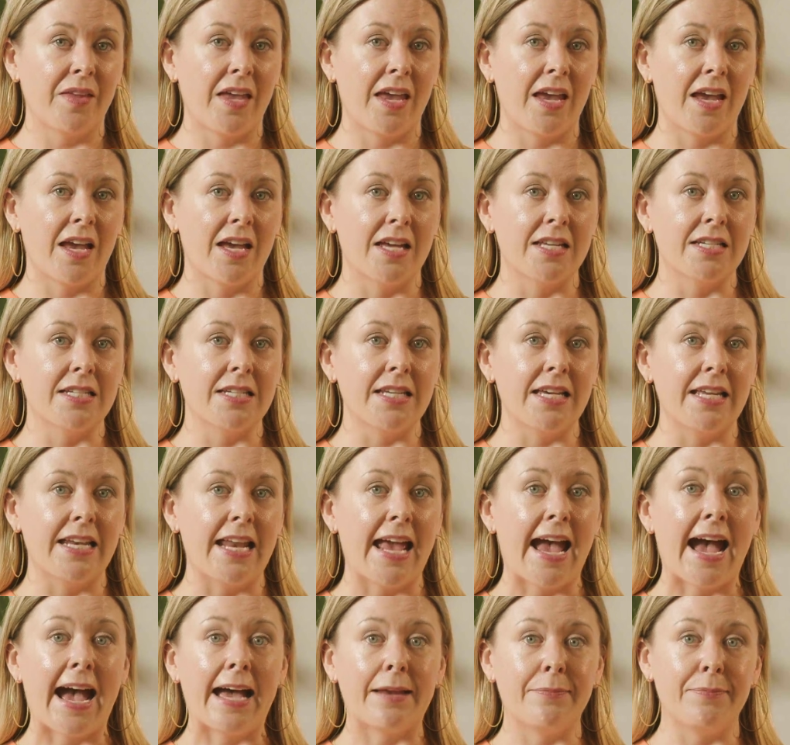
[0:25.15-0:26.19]
and an
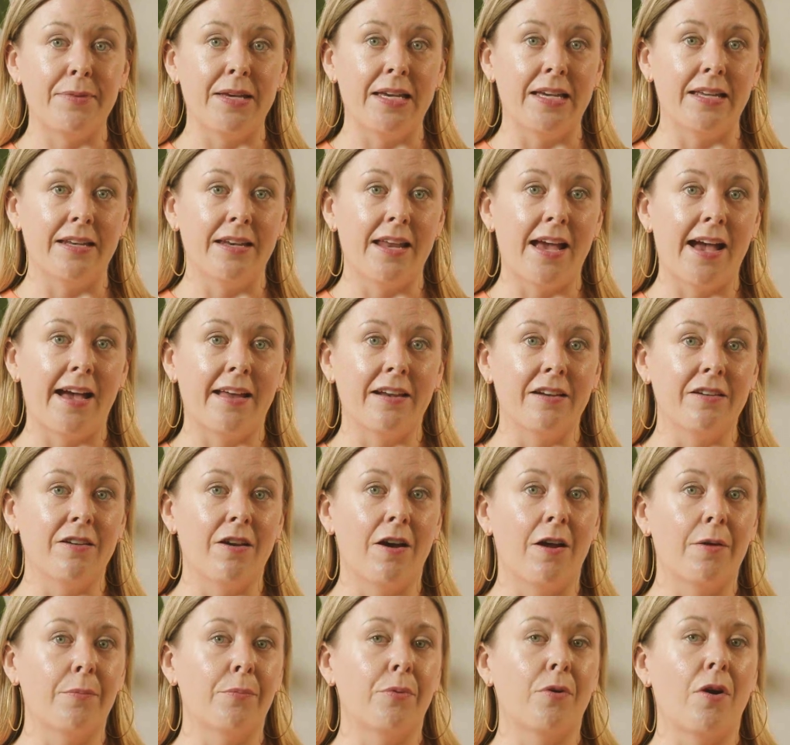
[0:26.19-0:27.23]
admin at a
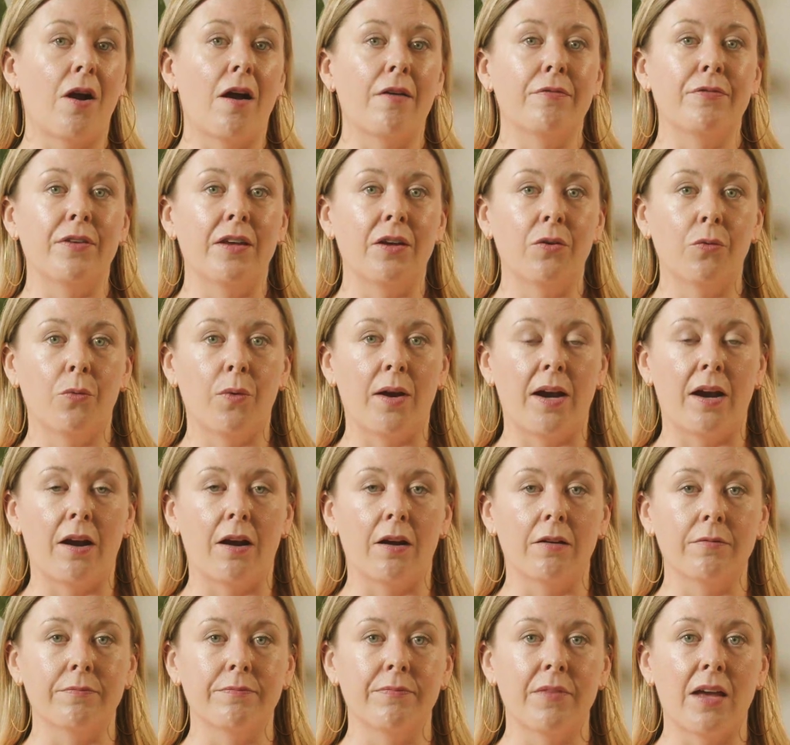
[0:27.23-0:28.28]
nonprofit
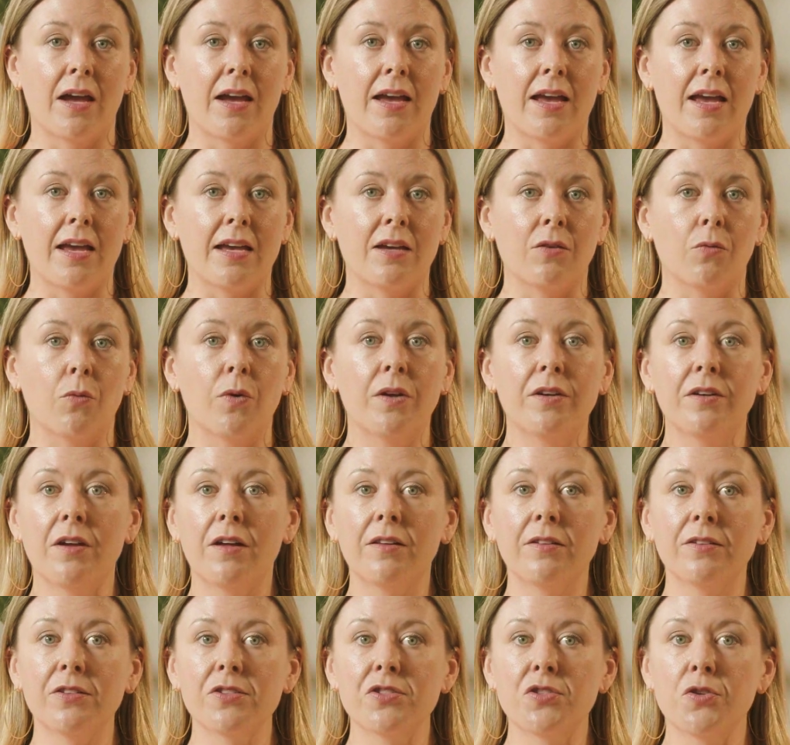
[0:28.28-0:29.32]
where I ate one
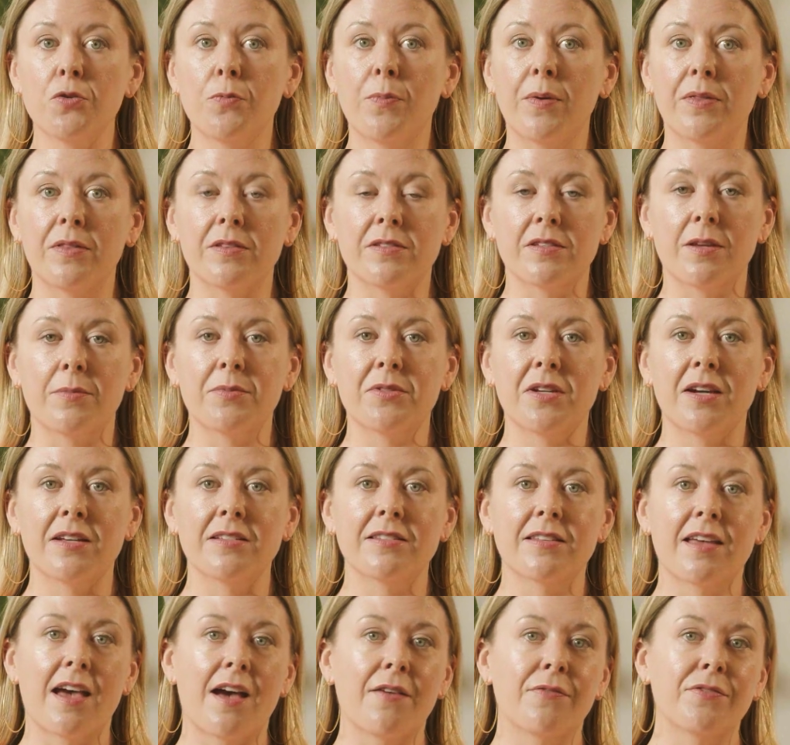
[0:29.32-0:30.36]
dollar soup at the
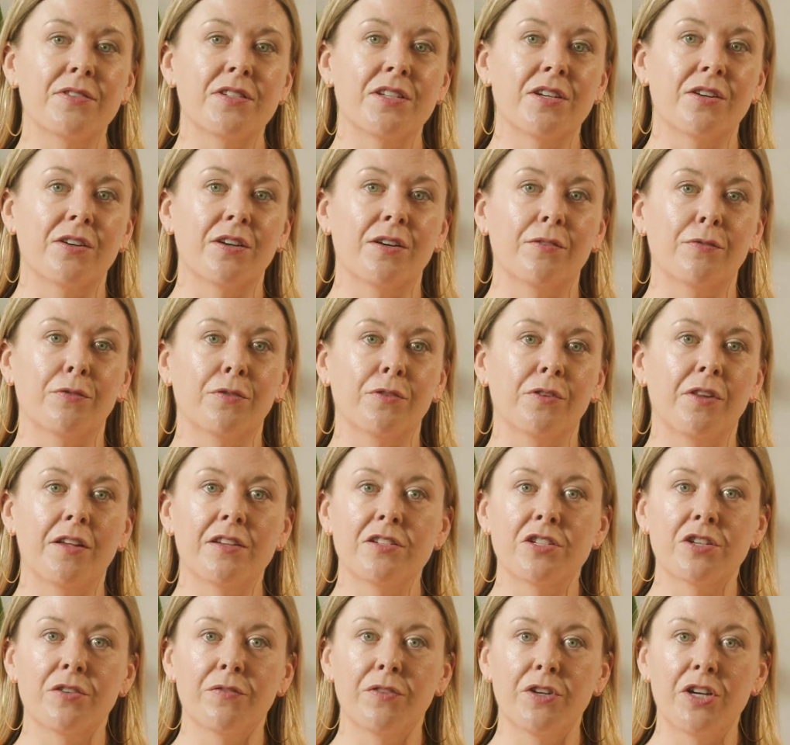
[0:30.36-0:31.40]
subsidized cafeteria for
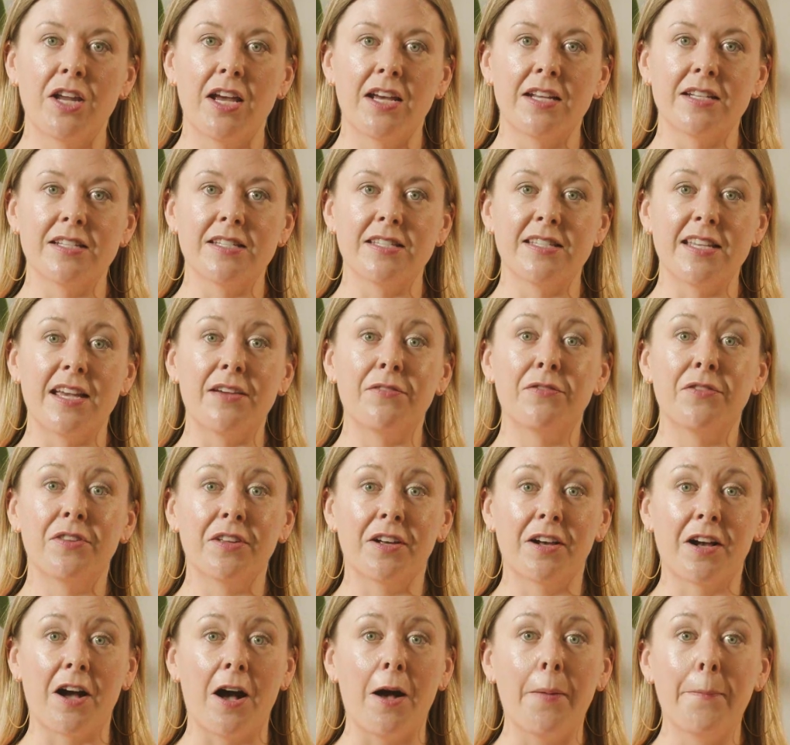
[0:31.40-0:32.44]
lunch every day and saved the
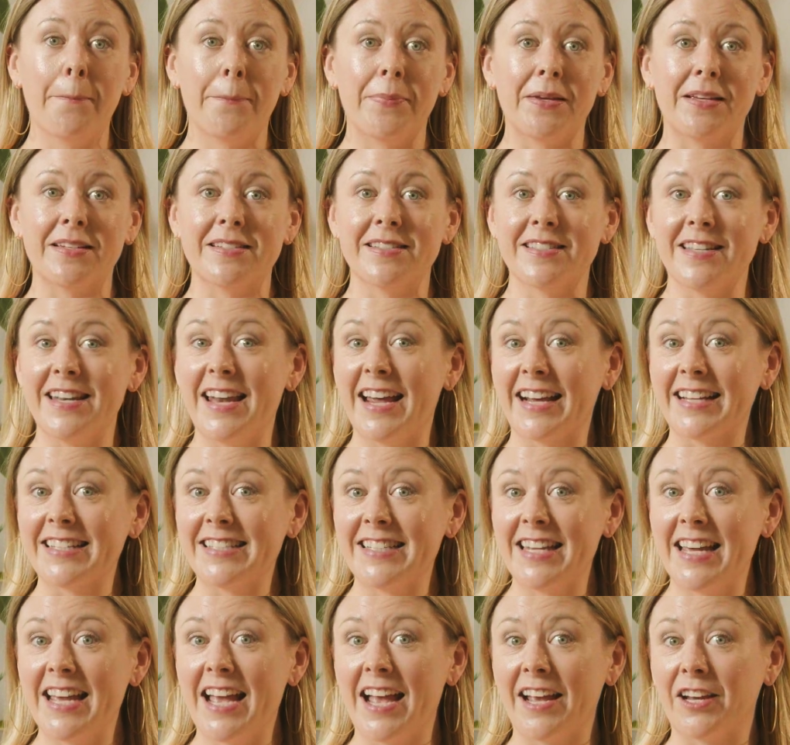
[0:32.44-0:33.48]
cup because the next
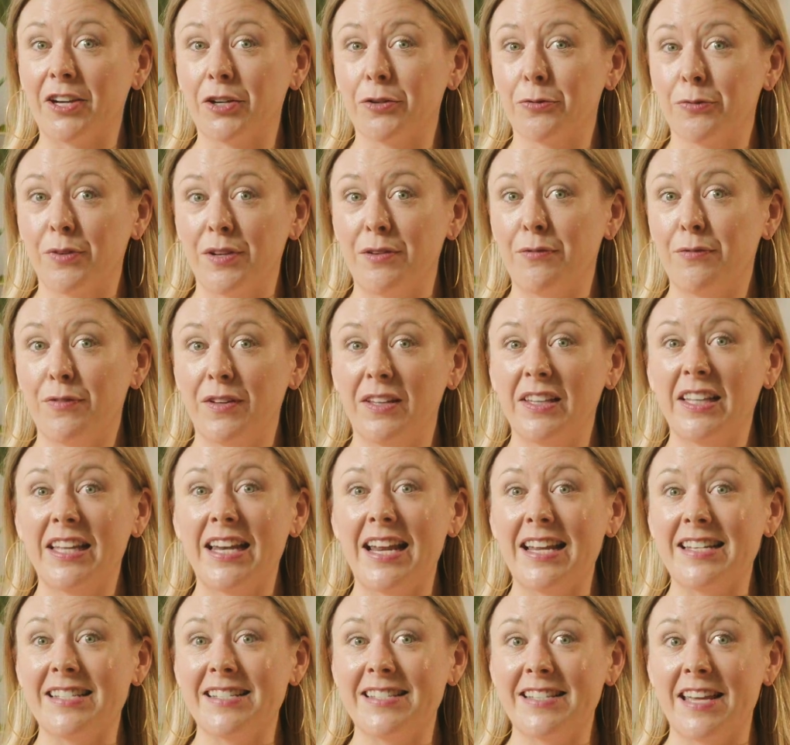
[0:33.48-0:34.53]
day I could refill it
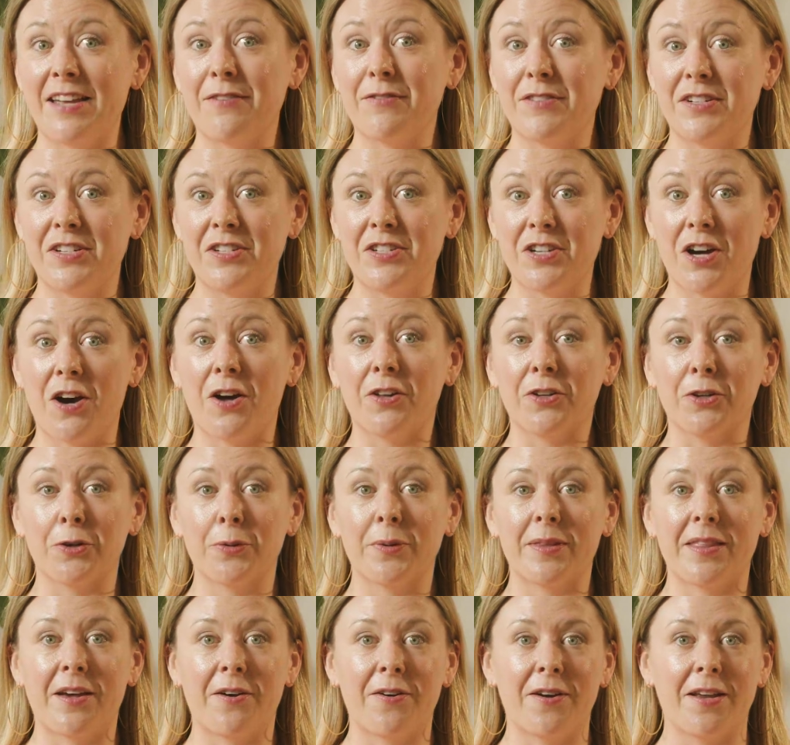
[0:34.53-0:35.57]
and save a dollar
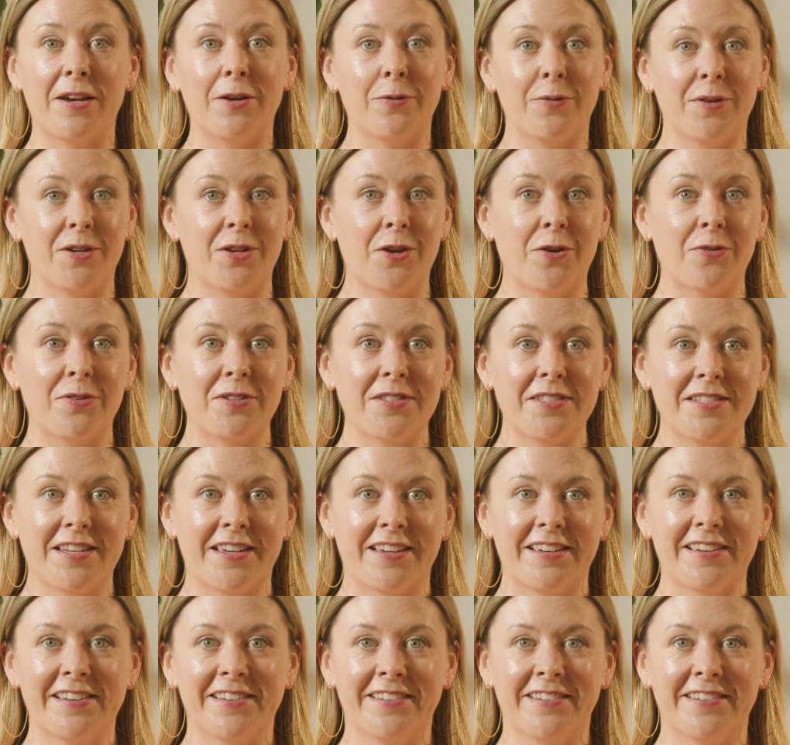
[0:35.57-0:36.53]
without anyone noticing.